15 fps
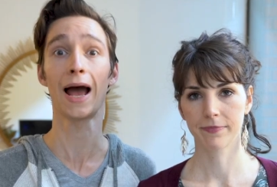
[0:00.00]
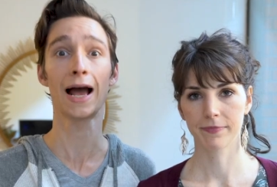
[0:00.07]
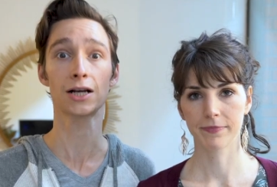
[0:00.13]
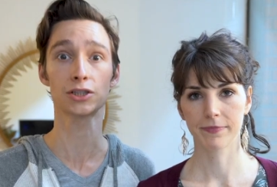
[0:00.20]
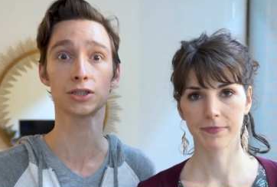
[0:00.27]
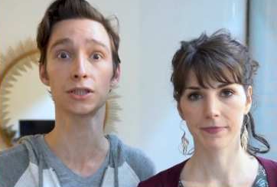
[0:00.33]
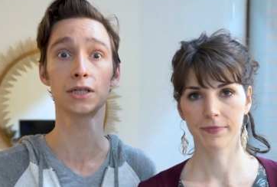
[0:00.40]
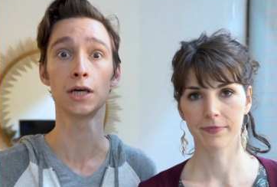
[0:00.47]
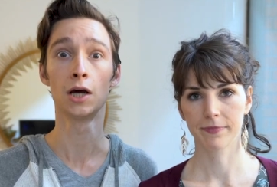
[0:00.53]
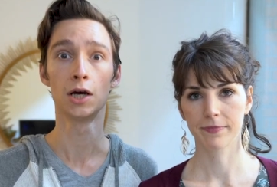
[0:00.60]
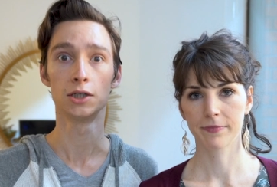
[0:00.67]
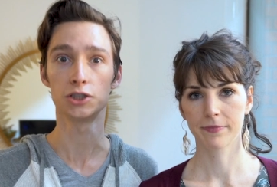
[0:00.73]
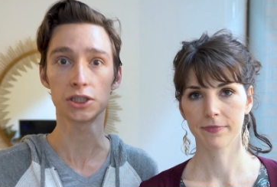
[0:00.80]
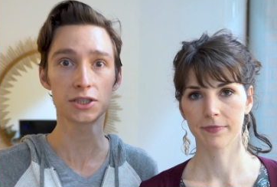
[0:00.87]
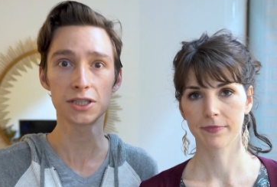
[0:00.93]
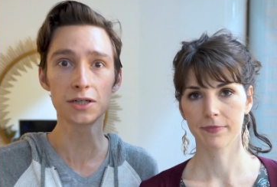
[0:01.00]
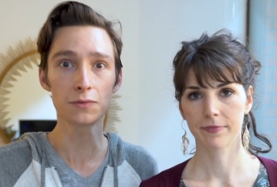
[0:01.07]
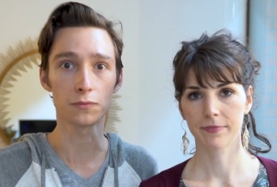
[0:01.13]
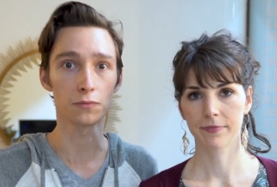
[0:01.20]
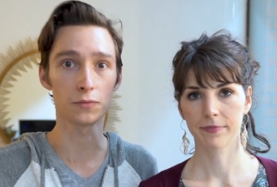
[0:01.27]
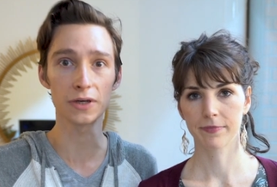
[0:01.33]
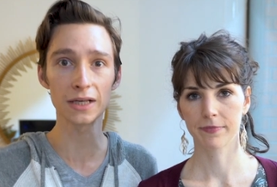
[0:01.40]
Speaker 1: actually just
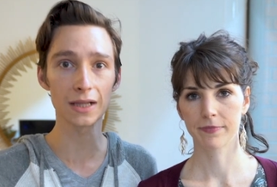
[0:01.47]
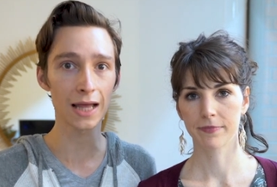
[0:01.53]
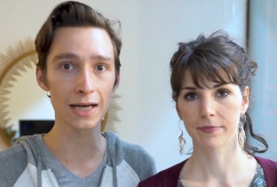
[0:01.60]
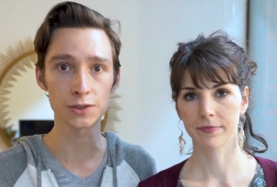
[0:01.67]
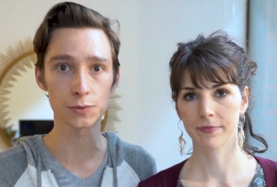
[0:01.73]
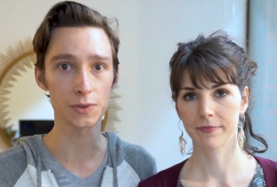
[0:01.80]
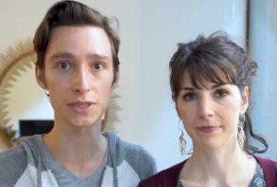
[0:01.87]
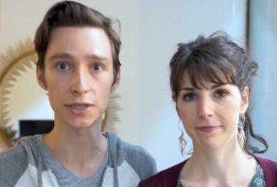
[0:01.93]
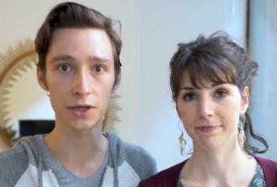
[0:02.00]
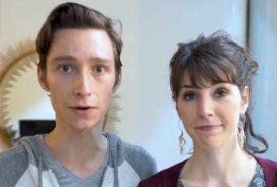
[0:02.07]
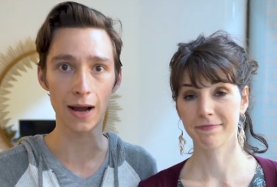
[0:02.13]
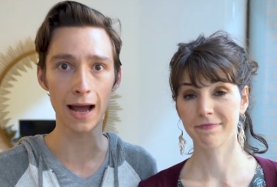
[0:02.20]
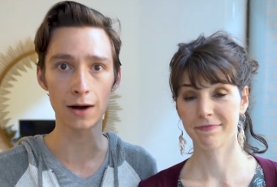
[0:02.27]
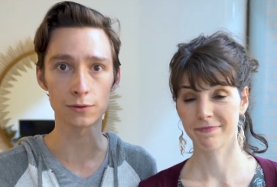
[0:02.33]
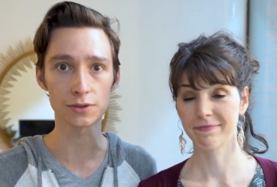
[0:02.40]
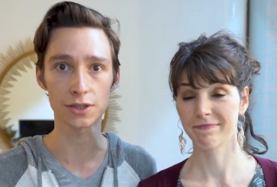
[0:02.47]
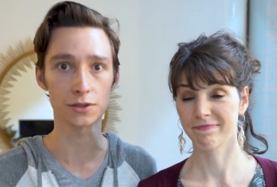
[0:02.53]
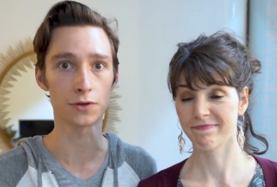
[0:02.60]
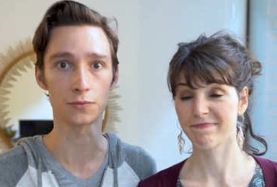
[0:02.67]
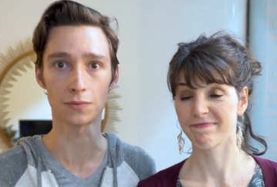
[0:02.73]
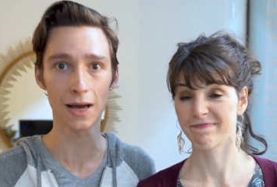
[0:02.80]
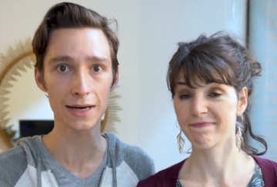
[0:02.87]
didn't realize was in your house and
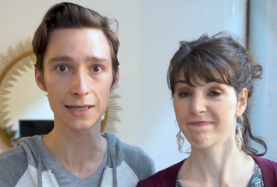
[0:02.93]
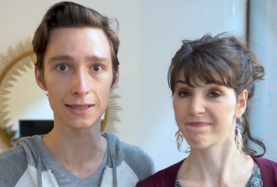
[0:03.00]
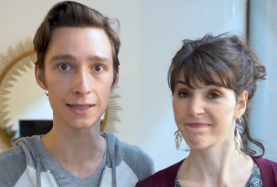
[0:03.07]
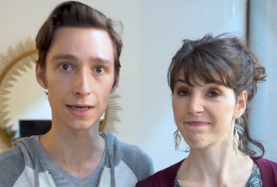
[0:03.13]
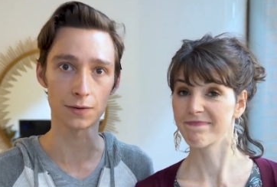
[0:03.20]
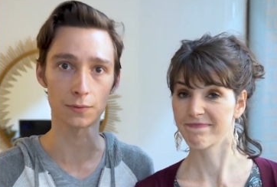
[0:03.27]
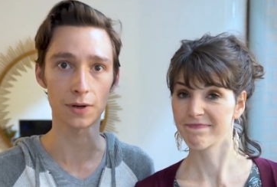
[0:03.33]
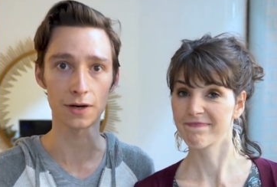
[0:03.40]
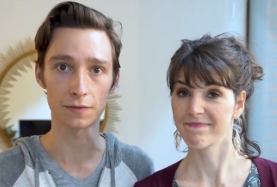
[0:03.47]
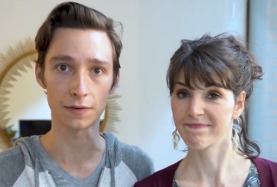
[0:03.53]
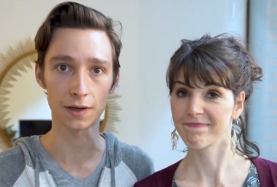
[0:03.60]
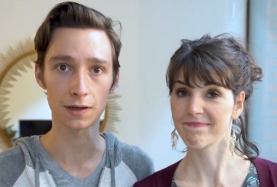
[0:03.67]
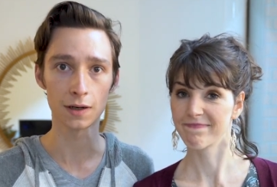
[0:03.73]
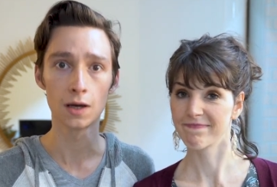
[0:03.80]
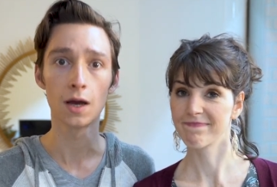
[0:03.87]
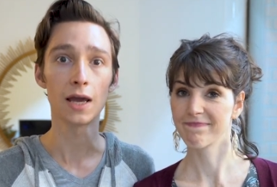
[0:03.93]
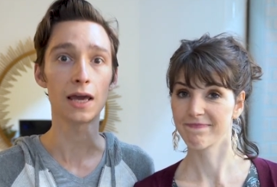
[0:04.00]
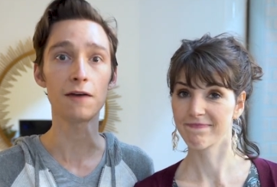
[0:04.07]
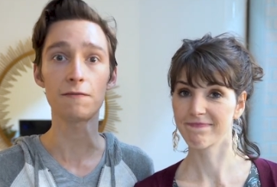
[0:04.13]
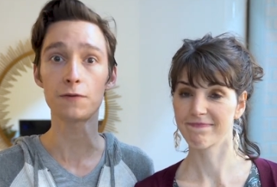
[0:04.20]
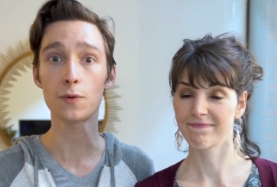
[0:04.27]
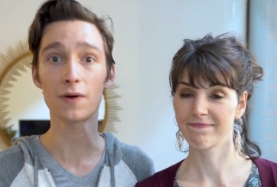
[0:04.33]
you're ready to get rid of it.
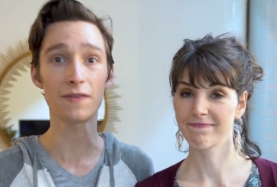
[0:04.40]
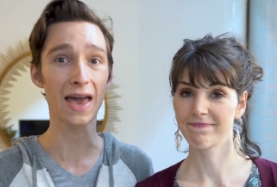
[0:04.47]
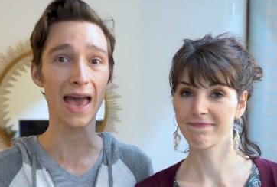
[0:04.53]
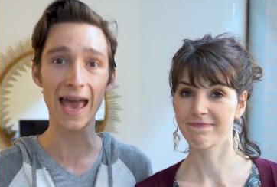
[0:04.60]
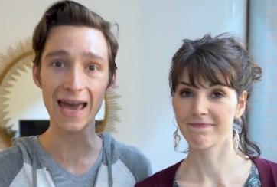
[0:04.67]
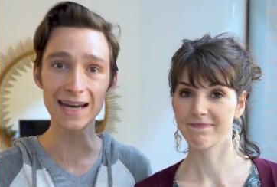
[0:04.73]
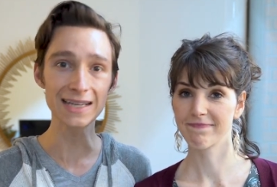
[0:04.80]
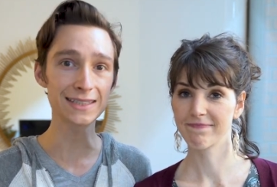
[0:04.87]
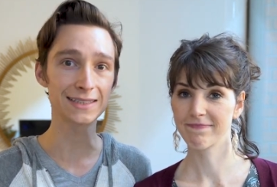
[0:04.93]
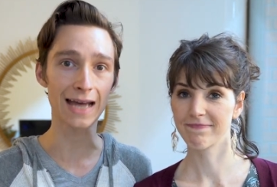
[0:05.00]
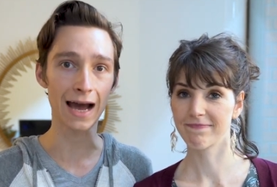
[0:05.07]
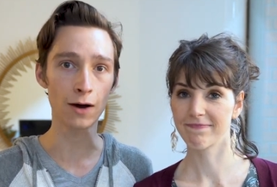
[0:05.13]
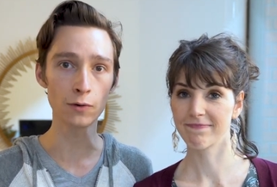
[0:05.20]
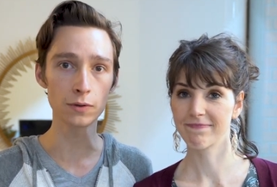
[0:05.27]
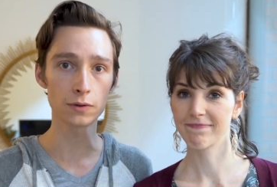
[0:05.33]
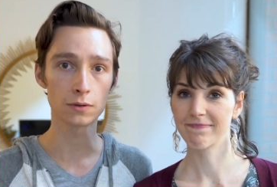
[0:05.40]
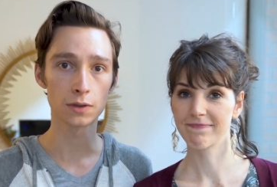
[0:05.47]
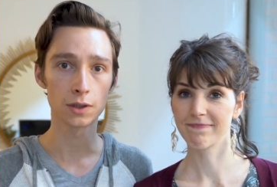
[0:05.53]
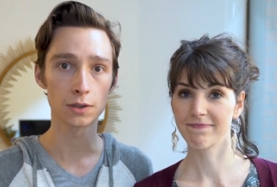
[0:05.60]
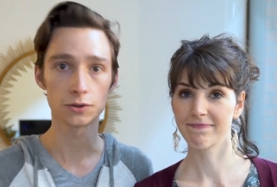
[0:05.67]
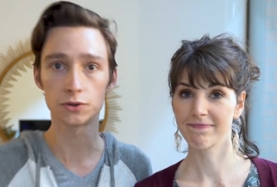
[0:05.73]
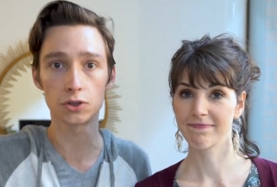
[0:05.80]
If you have any doubt,
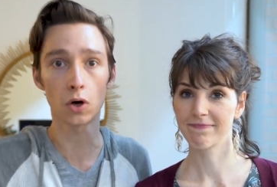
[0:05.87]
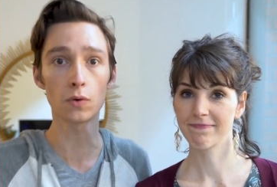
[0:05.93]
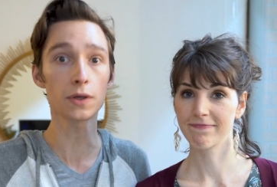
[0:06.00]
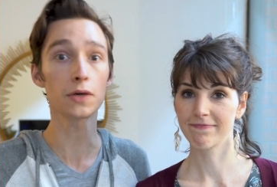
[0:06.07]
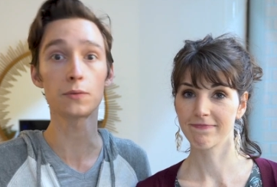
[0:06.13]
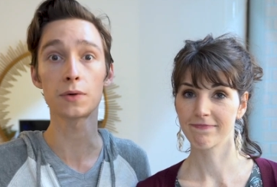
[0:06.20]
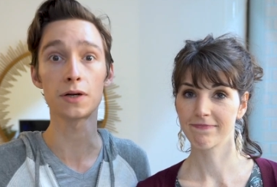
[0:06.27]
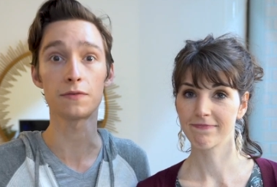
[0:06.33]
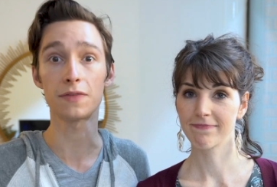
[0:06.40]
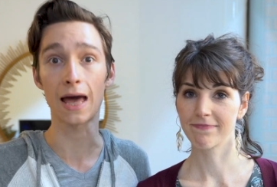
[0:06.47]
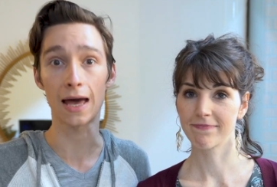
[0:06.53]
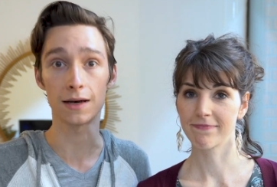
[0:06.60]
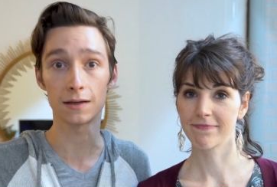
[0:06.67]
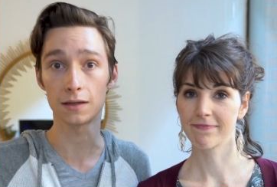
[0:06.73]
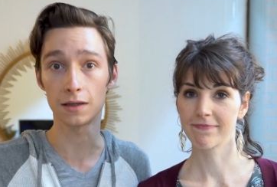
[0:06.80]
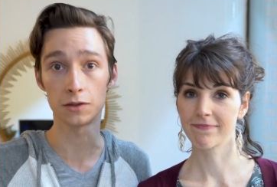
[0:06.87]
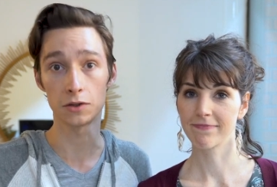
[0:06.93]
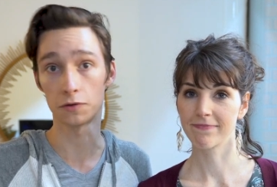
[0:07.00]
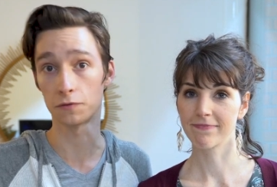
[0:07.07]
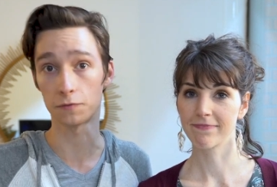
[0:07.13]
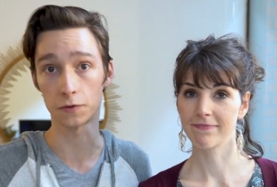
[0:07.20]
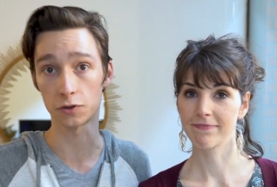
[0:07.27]
don't get rid of that in
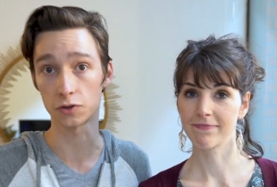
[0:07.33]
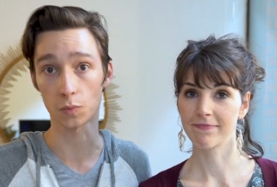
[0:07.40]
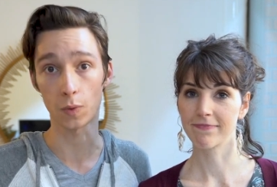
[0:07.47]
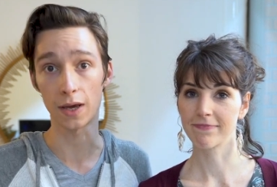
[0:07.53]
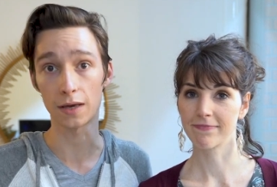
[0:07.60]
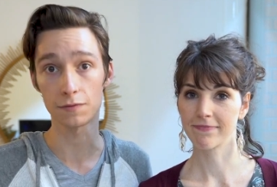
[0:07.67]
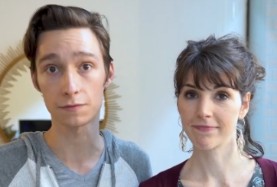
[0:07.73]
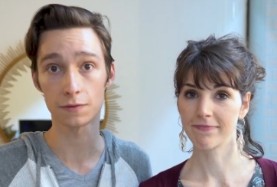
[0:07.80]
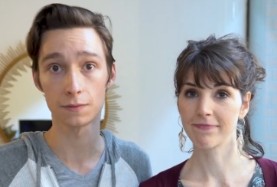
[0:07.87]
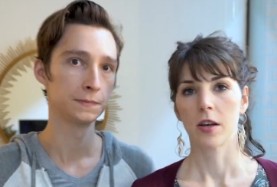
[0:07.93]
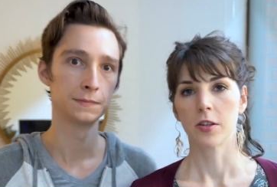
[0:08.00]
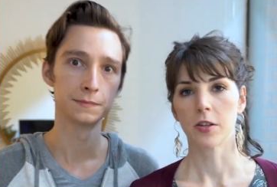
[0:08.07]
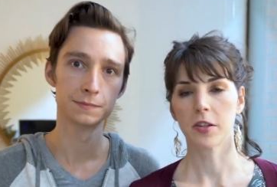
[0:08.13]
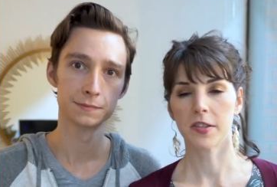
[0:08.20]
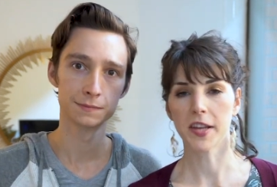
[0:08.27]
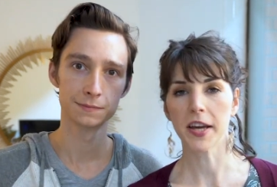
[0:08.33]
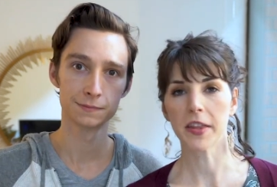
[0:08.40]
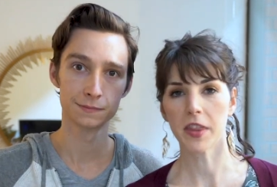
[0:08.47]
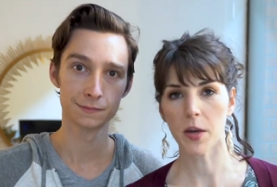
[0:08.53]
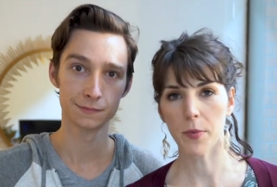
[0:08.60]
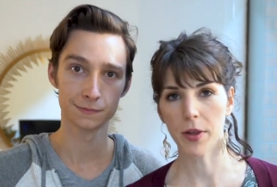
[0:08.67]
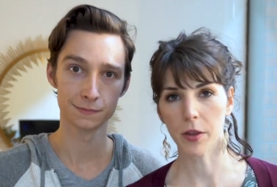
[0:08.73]
your first wave.
Speaker 2: So the
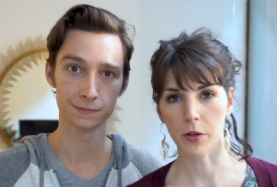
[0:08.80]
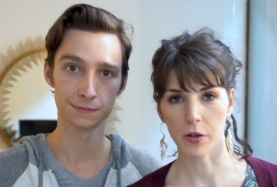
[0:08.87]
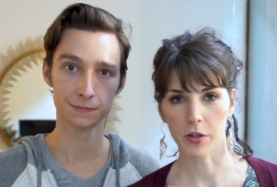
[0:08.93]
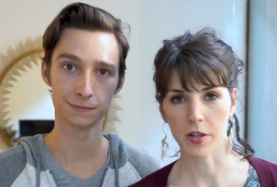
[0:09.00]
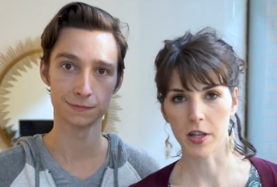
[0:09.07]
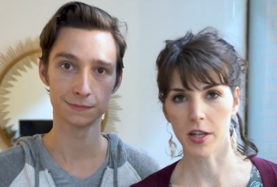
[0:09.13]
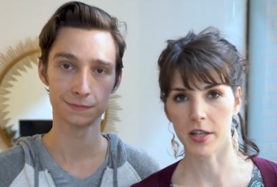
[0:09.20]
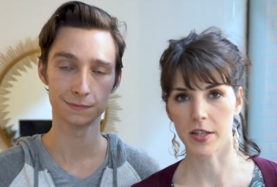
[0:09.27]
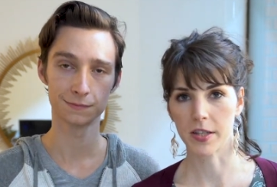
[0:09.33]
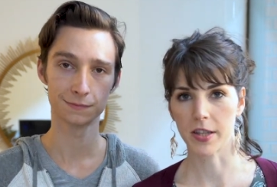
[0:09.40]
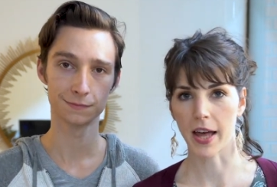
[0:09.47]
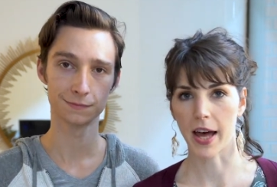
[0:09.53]
second thing we learned is